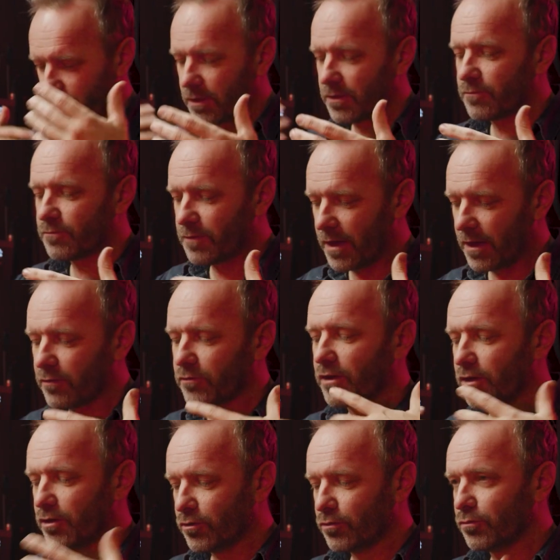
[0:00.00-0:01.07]
It found
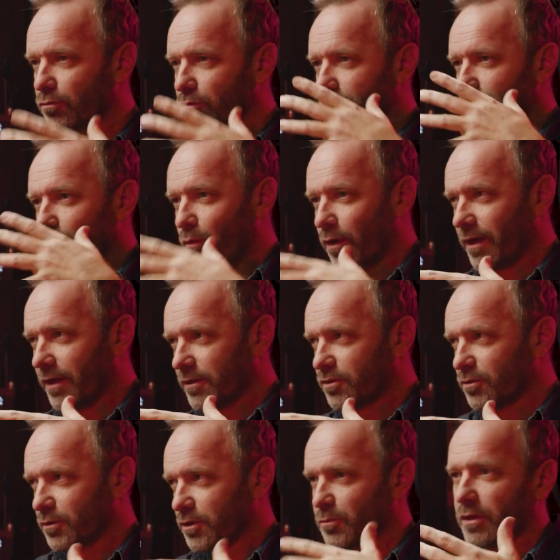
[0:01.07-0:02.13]
a new way
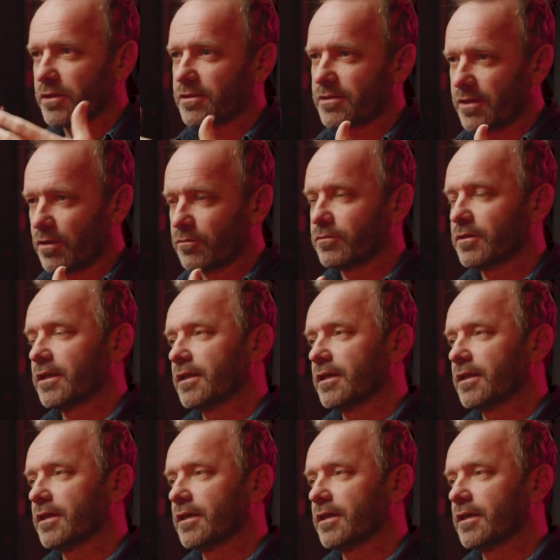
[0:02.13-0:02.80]
to express itself,